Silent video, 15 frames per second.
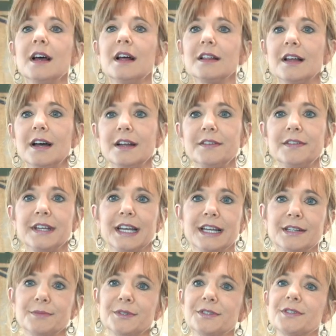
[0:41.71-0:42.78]
A lot of the
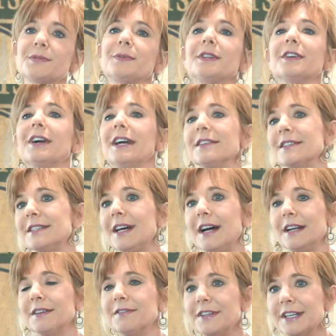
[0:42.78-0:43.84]
animals, when they're
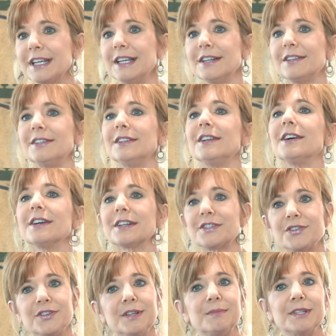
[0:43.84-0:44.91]
outside of the kennel, are
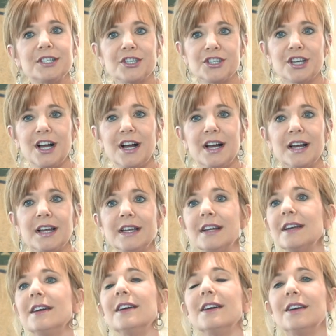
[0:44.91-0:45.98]
extremely shy.
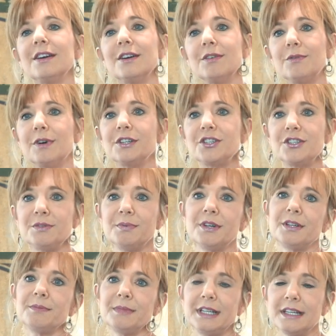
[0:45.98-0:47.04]
Once you
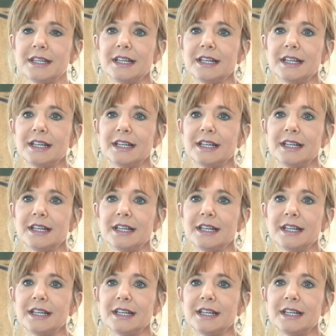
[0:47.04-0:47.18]
put them in a